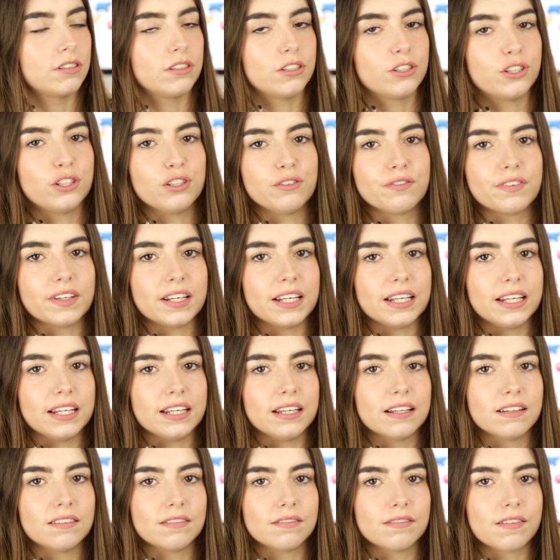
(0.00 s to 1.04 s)

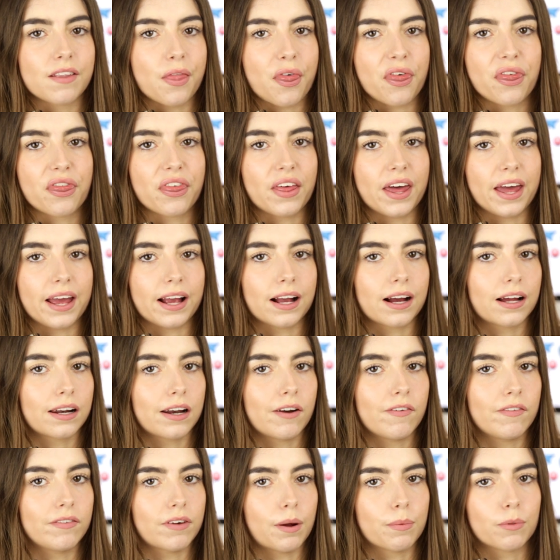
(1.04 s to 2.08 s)
UV thing. I
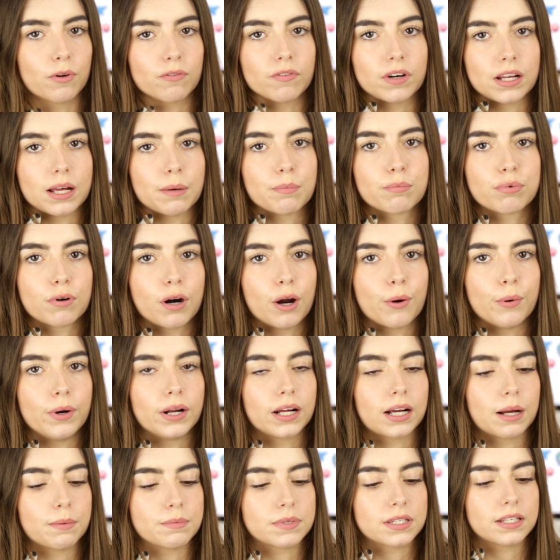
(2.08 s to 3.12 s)
don't, I'm not really a pro when
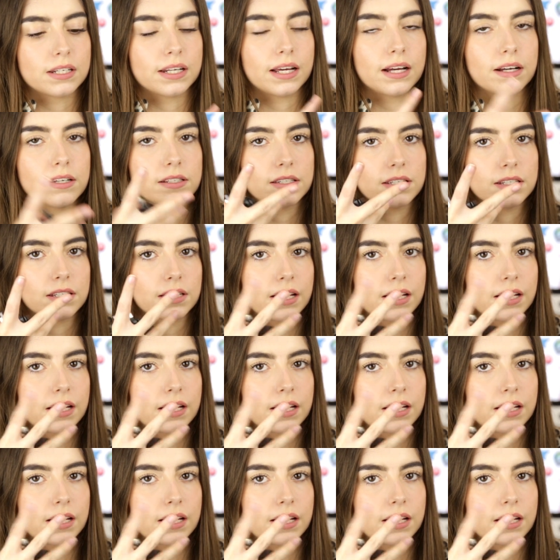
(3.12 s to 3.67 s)
it comes to nails,